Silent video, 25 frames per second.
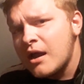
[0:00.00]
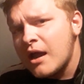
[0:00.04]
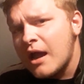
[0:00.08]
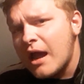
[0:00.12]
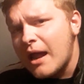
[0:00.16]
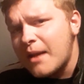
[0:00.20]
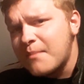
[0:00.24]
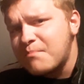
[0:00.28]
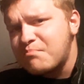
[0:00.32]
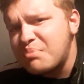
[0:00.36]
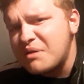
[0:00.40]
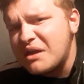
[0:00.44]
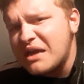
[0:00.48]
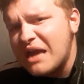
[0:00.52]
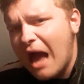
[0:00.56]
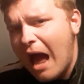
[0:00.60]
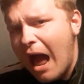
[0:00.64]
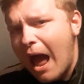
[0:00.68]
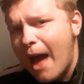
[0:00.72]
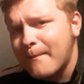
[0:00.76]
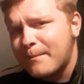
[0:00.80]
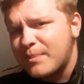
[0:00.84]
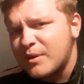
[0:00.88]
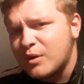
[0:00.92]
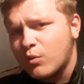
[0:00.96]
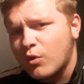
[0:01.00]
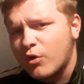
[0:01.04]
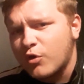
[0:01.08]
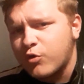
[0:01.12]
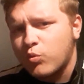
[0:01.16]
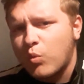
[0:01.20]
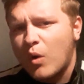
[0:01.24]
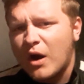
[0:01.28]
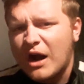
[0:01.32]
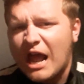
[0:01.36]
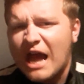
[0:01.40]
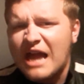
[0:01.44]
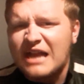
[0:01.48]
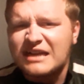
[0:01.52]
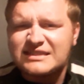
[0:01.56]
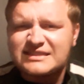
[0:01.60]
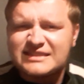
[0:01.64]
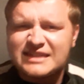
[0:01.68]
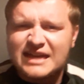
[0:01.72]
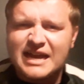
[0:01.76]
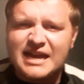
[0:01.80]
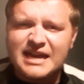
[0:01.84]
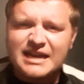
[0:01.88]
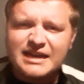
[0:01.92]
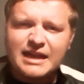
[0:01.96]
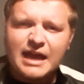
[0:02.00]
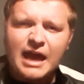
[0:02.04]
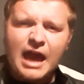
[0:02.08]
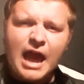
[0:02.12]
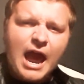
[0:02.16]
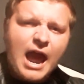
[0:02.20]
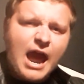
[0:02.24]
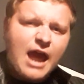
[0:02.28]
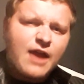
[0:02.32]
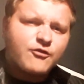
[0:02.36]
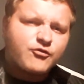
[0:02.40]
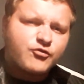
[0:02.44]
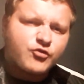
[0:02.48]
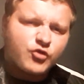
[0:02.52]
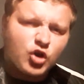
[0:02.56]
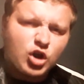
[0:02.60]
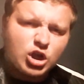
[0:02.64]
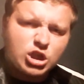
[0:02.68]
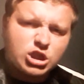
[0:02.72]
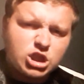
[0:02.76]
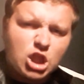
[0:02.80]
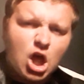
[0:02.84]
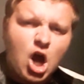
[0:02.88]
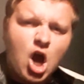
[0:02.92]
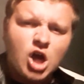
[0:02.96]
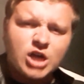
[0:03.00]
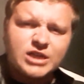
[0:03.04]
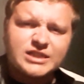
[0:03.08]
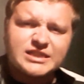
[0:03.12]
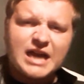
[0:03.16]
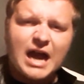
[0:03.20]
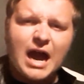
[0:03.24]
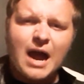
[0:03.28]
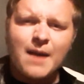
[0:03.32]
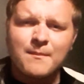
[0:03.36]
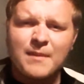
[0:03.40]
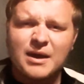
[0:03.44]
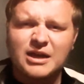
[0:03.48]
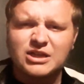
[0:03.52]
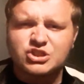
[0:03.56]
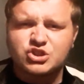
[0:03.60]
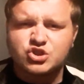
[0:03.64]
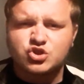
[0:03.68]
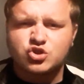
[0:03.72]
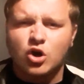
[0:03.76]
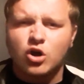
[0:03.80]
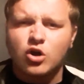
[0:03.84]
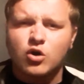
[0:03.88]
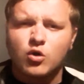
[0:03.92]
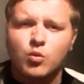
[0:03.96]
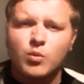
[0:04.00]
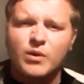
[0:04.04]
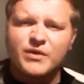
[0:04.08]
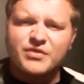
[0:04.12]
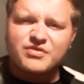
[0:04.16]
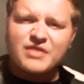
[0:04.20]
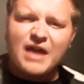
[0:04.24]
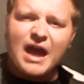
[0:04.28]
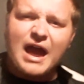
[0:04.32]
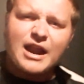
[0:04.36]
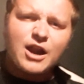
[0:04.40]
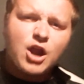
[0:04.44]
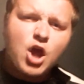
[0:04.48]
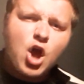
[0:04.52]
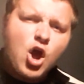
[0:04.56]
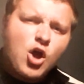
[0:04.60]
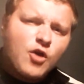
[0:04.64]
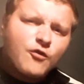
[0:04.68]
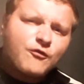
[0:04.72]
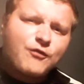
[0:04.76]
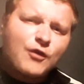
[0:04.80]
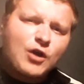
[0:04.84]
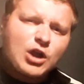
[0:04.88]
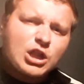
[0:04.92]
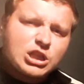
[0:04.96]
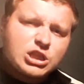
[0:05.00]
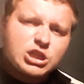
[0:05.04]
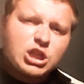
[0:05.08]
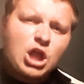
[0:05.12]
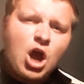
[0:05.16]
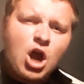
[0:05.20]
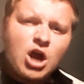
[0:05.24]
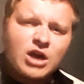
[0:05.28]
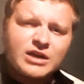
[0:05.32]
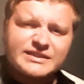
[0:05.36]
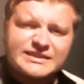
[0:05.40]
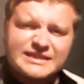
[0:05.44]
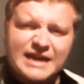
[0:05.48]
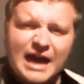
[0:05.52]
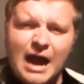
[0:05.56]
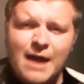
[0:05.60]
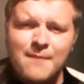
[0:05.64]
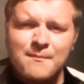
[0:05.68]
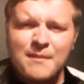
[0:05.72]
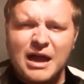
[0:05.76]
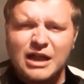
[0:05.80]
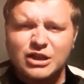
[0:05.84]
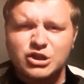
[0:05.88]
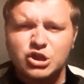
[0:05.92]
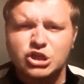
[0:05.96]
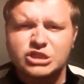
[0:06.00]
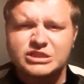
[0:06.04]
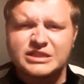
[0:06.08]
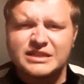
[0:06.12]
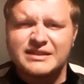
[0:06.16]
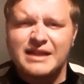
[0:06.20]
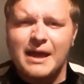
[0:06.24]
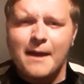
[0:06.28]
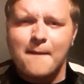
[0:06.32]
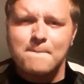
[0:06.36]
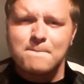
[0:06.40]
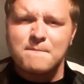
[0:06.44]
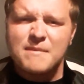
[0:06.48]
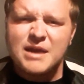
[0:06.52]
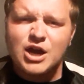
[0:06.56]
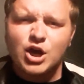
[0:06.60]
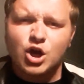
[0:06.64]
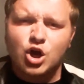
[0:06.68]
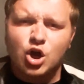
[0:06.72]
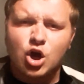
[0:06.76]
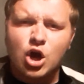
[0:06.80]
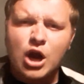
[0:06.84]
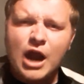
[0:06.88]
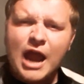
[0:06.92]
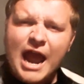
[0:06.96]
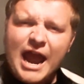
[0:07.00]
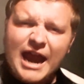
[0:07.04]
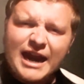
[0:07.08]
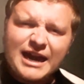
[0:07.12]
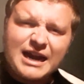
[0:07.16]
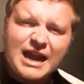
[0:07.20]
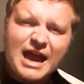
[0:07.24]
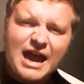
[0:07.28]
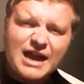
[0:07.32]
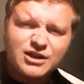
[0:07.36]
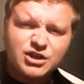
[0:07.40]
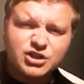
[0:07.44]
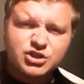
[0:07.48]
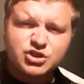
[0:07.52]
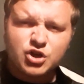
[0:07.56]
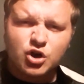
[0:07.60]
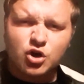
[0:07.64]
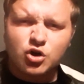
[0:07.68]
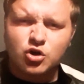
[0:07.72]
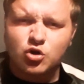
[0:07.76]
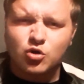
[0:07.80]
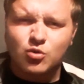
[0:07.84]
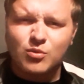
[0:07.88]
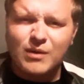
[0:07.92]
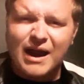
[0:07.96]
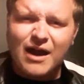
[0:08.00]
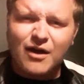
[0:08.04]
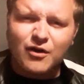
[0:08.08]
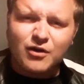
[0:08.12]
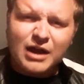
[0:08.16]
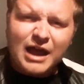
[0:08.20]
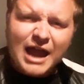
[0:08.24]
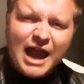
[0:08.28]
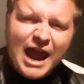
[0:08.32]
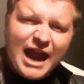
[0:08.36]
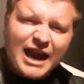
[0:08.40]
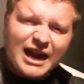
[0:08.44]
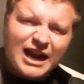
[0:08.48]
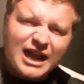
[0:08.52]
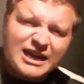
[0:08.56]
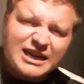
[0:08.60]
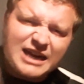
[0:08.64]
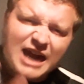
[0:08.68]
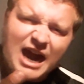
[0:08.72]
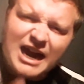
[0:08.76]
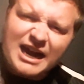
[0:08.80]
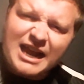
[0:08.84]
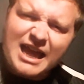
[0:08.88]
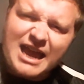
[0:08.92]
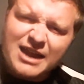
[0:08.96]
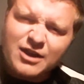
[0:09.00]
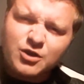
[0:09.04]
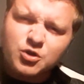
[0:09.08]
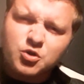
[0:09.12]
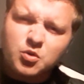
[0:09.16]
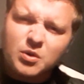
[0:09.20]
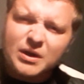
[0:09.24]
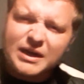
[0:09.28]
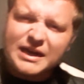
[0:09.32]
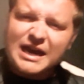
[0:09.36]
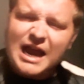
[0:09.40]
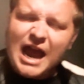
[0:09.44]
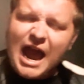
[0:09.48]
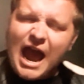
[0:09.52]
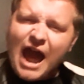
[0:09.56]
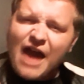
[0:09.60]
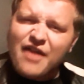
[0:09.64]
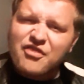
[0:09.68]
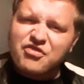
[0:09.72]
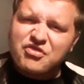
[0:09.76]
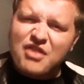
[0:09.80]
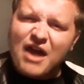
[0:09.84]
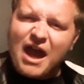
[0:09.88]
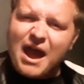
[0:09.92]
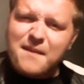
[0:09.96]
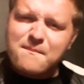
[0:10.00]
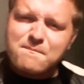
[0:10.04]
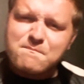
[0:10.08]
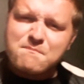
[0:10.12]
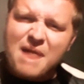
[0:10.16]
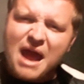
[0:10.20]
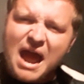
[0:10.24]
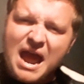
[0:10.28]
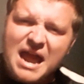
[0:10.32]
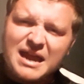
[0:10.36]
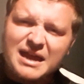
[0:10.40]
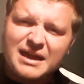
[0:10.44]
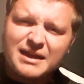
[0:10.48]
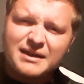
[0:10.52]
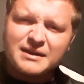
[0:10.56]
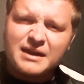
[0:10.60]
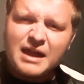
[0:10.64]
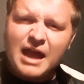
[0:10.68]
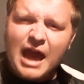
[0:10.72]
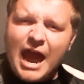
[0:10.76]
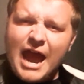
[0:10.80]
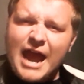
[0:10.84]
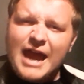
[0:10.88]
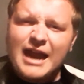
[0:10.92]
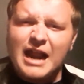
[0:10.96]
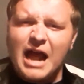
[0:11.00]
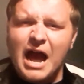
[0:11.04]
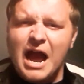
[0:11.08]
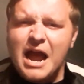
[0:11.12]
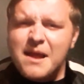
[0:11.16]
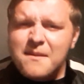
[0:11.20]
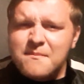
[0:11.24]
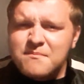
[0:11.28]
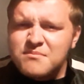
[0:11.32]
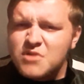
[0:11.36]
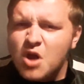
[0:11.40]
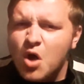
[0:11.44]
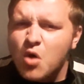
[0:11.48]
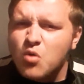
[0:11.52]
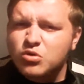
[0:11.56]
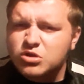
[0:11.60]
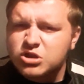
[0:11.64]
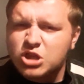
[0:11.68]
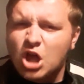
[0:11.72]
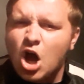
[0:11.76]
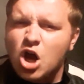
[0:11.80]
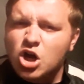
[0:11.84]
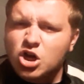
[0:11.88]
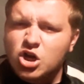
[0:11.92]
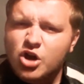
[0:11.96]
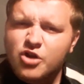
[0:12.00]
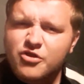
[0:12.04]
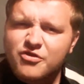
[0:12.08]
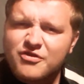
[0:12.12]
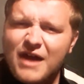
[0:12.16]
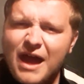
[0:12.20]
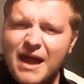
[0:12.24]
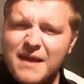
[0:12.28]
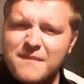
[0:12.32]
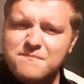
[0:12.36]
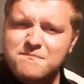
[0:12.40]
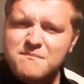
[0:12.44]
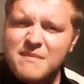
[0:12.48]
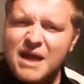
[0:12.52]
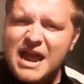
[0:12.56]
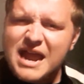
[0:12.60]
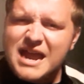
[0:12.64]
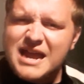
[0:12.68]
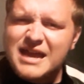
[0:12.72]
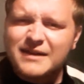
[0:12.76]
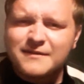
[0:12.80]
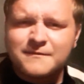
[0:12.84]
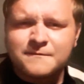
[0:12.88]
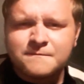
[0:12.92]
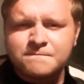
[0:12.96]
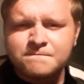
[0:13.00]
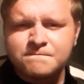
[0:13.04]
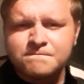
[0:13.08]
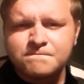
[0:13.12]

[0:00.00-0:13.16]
and be happy with what I did. And for a long time, I struggled with that. For a long time, I looked in that mirror and had to turn around, and I got angry at that man. And I am no longer that man.